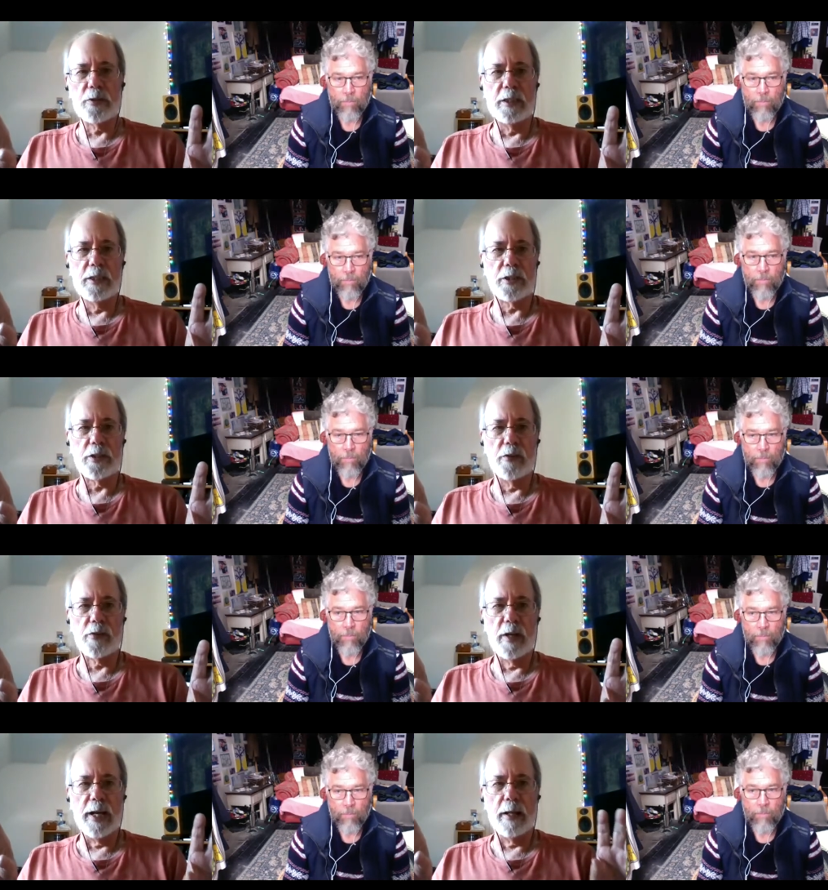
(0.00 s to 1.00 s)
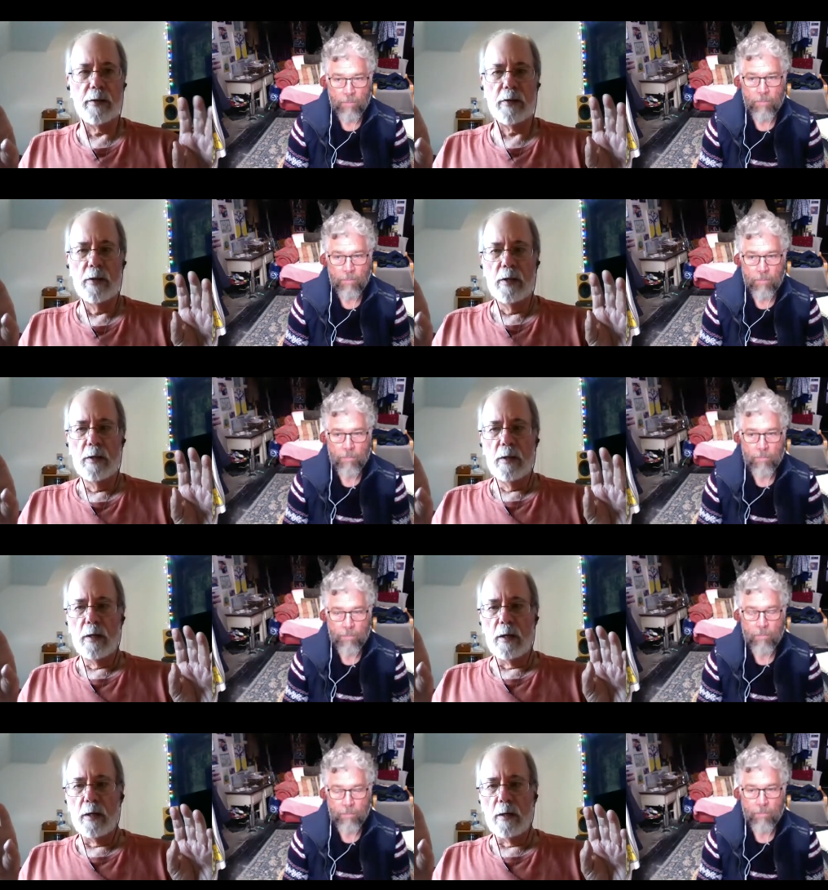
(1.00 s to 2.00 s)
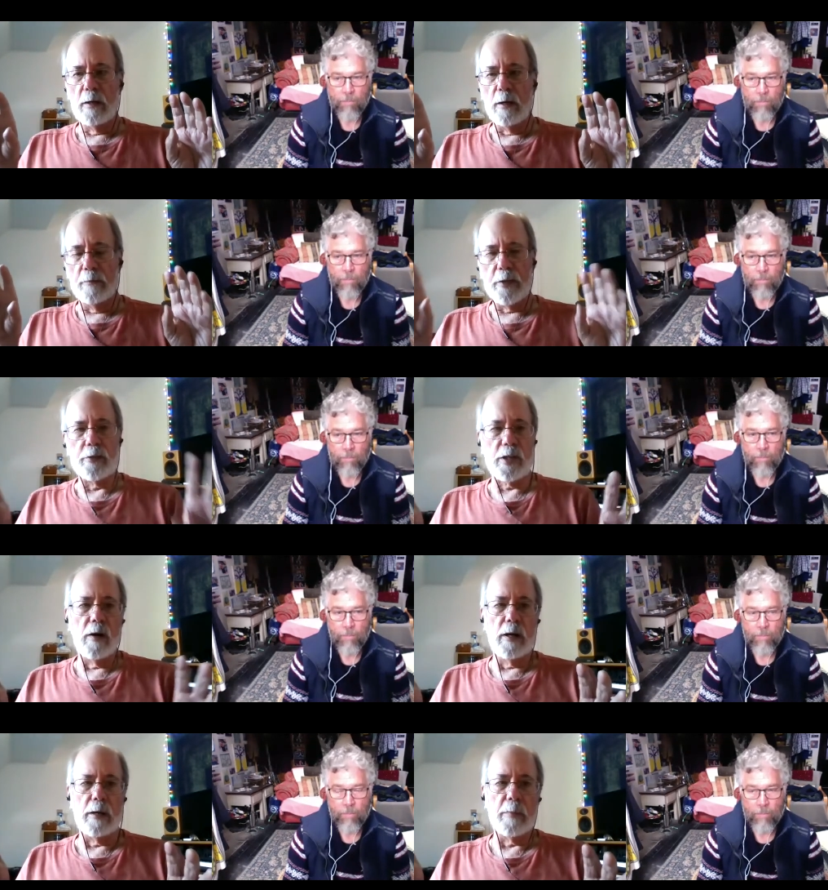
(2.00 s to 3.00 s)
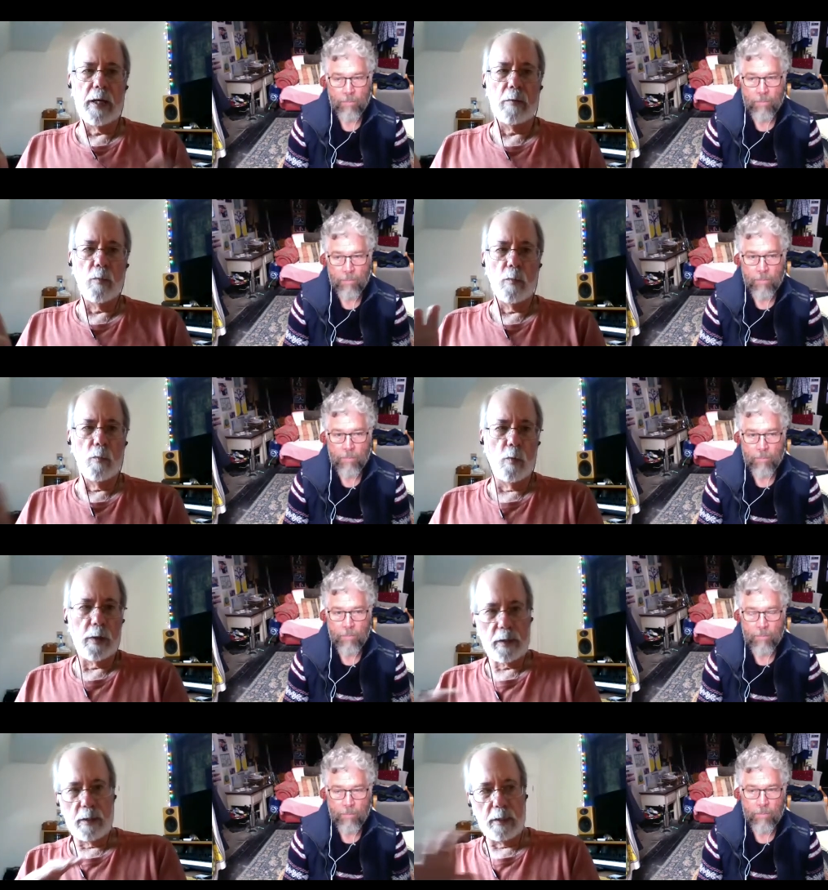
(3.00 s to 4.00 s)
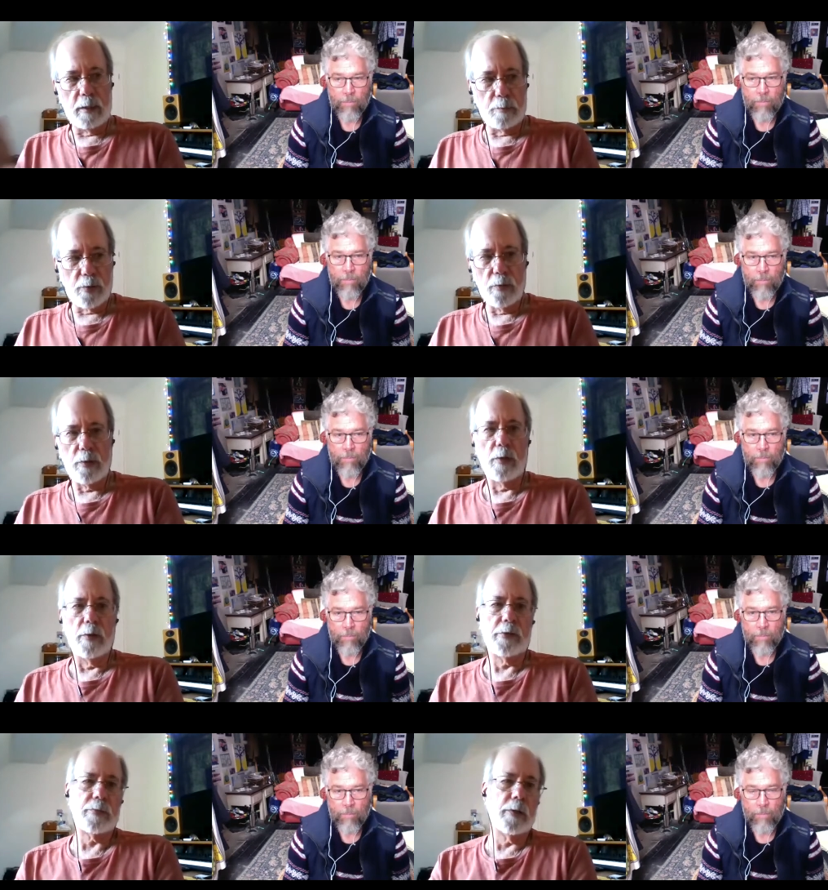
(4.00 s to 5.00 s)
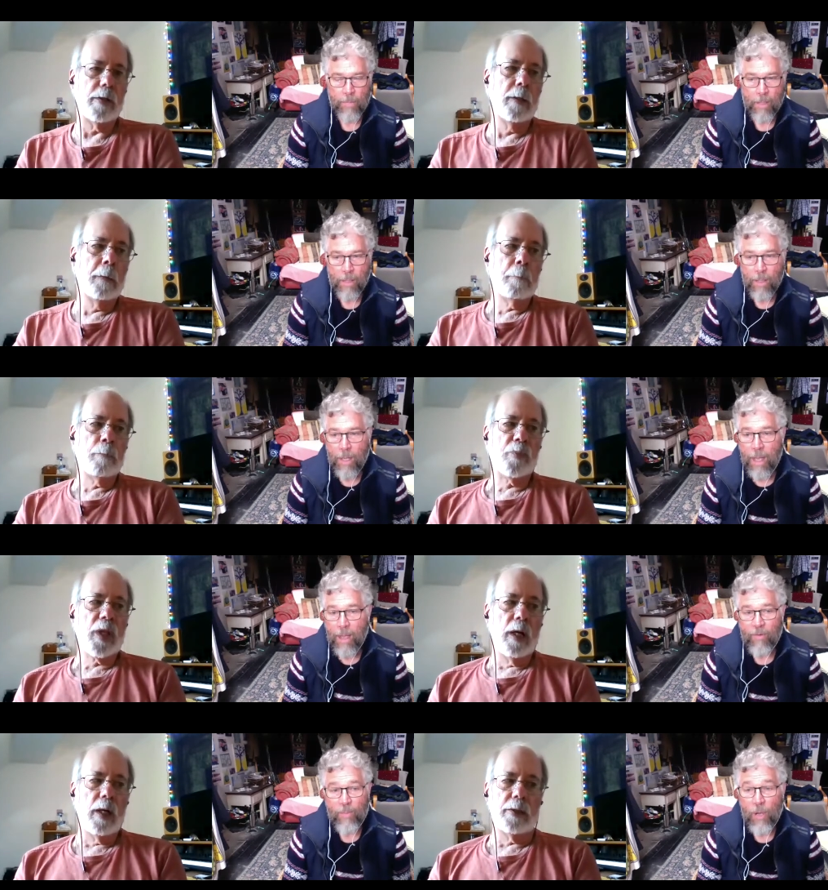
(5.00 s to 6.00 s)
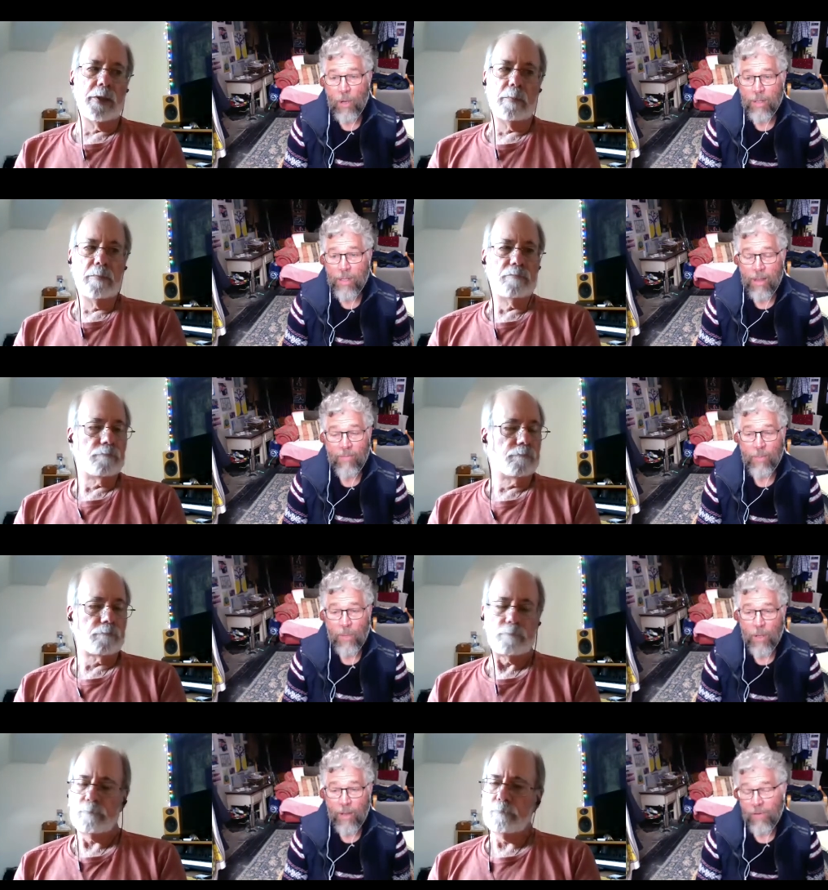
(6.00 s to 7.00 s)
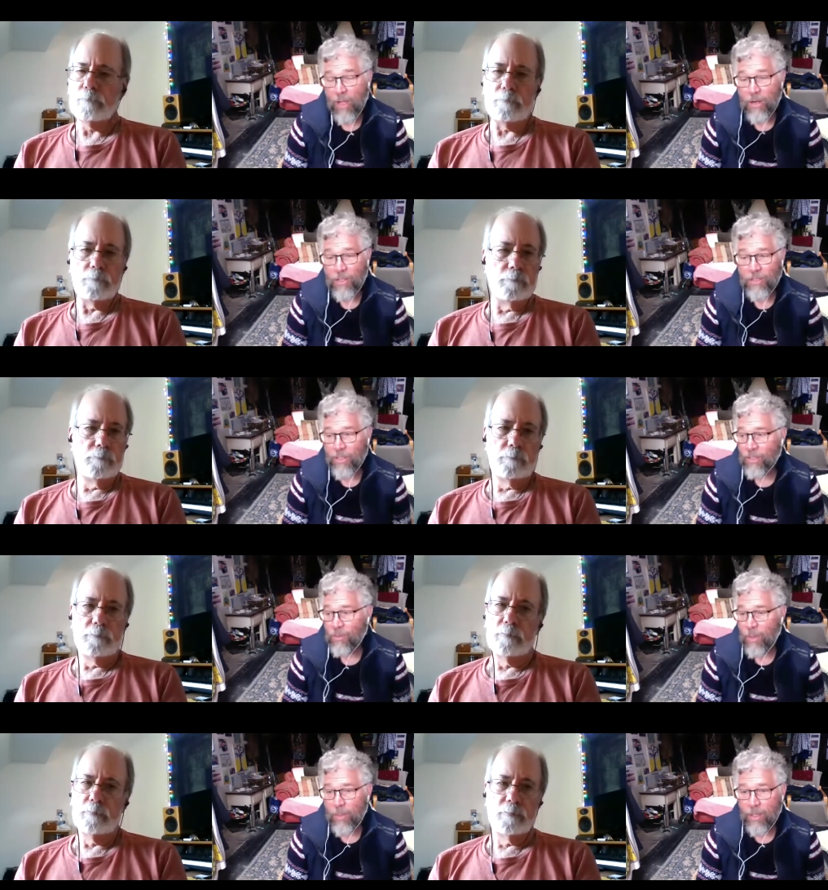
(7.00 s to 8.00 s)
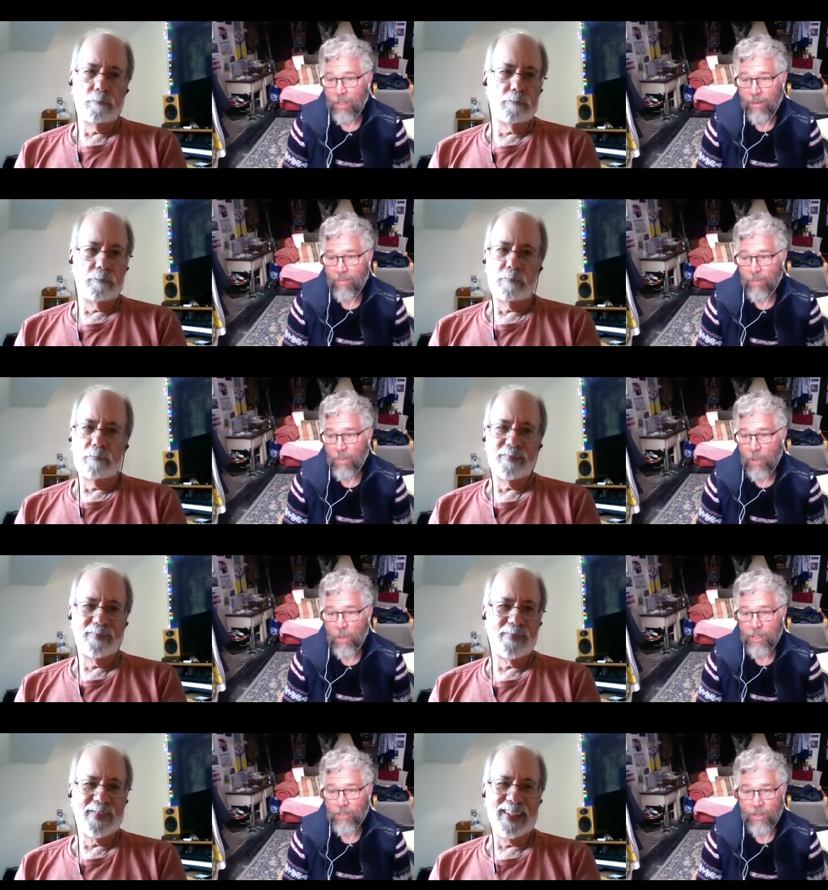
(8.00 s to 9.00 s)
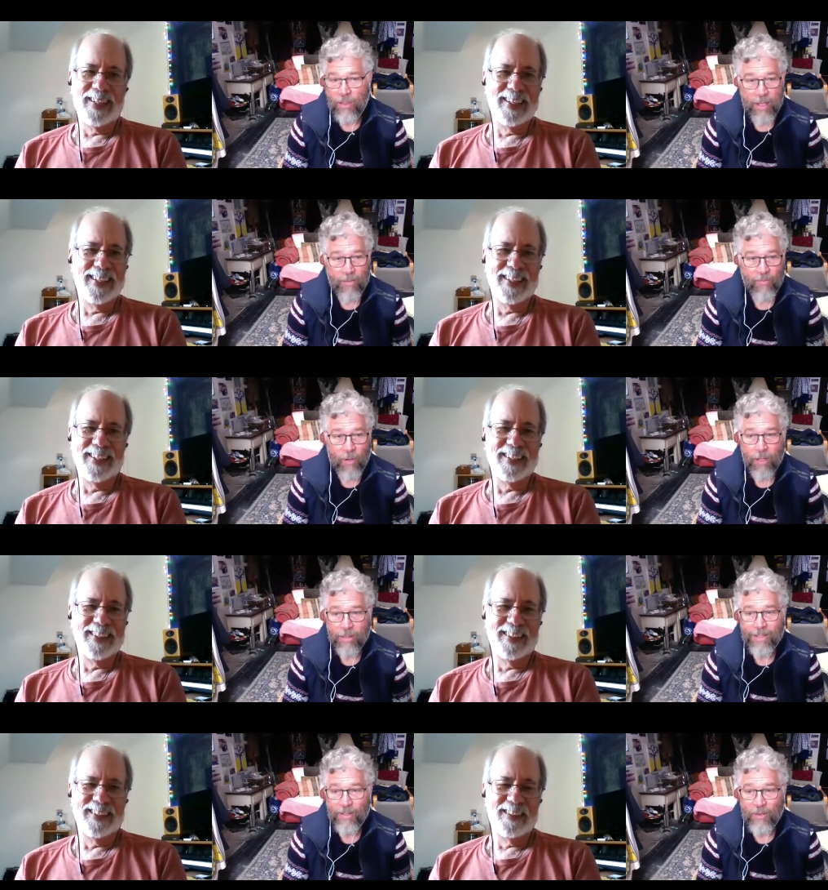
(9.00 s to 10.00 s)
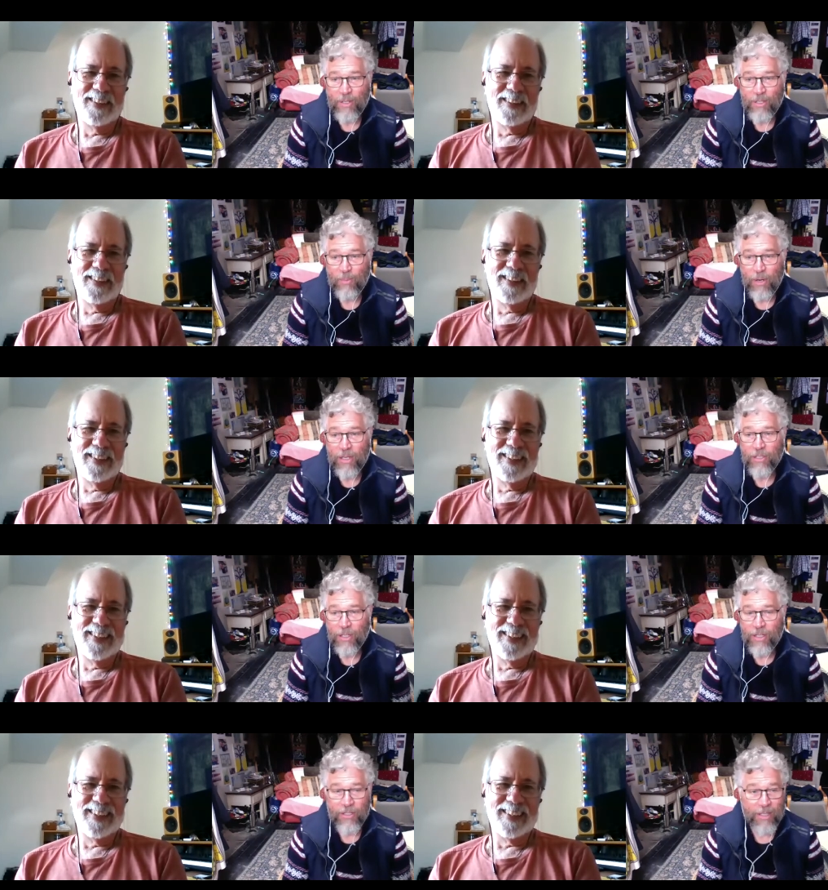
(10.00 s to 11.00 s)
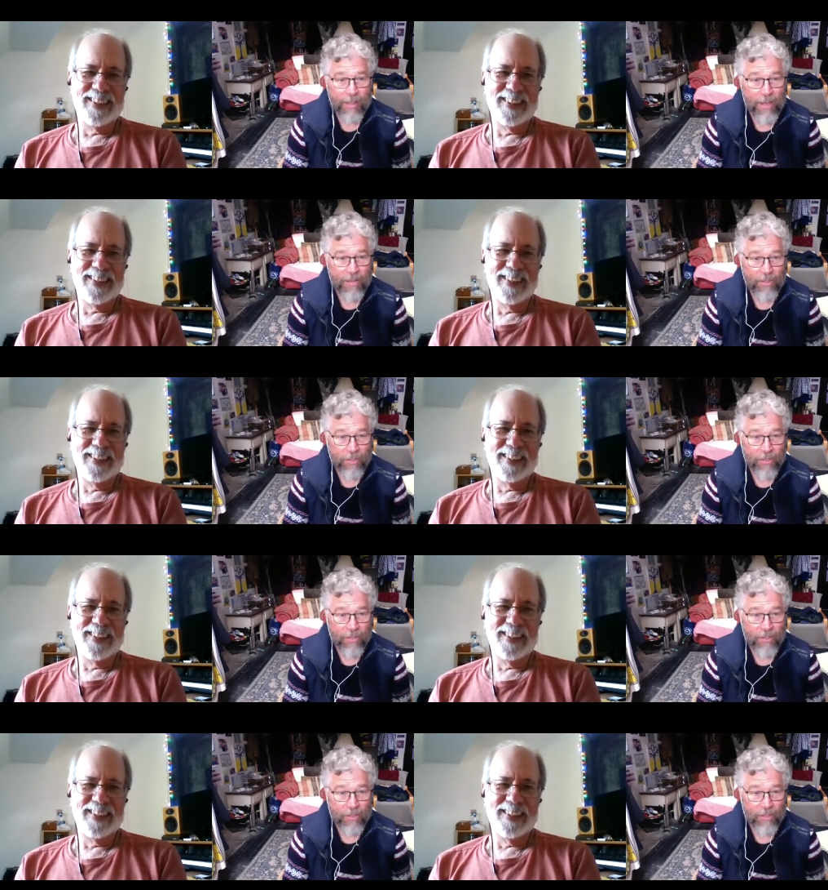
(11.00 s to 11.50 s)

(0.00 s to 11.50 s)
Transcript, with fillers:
Speaker 1: conditions and uh, of their time and what the protocols were.
Speaker 2: Every uh, poet, every po- every artist is a criminal. Every poet is a thief. All kill their inspiration and sing about their